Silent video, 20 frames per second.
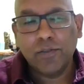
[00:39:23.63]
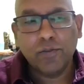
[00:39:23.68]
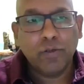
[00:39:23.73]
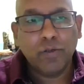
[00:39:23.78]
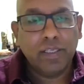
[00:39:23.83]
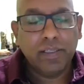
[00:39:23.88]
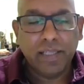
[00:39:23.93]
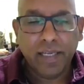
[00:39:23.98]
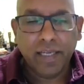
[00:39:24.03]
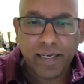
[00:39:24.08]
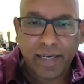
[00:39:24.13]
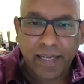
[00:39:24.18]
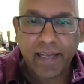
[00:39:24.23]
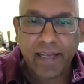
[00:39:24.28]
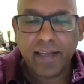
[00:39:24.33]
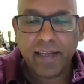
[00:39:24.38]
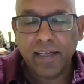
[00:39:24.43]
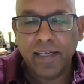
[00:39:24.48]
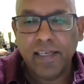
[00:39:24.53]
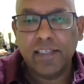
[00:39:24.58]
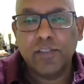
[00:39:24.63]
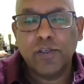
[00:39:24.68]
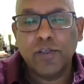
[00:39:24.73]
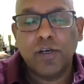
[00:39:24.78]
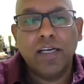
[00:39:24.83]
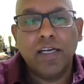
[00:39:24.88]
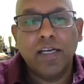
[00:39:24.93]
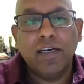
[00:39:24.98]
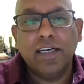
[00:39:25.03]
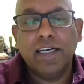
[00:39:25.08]
so they take his
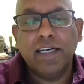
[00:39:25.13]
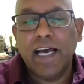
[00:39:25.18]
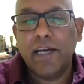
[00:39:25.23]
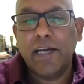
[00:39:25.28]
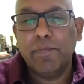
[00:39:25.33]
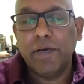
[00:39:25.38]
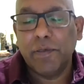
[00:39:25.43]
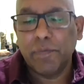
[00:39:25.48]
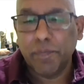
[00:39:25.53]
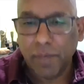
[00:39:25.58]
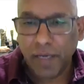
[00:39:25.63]
or her retirement